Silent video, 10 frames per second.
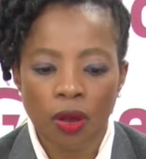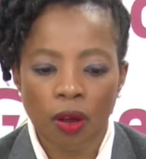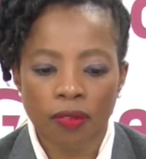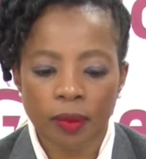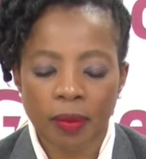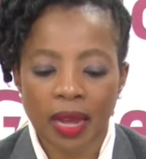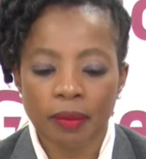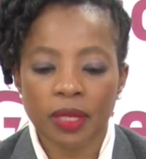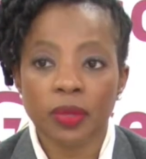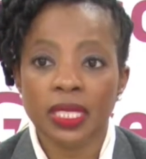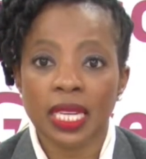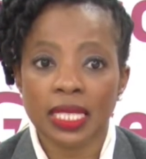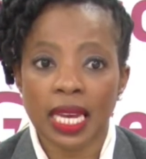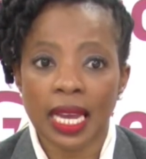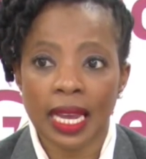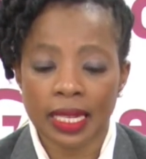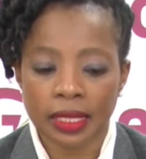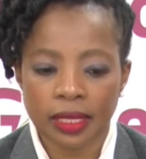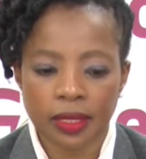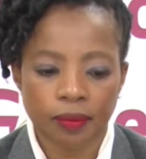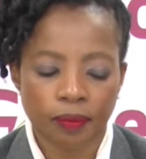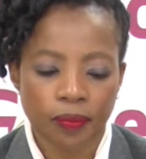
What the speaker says: of the Public Protector Act,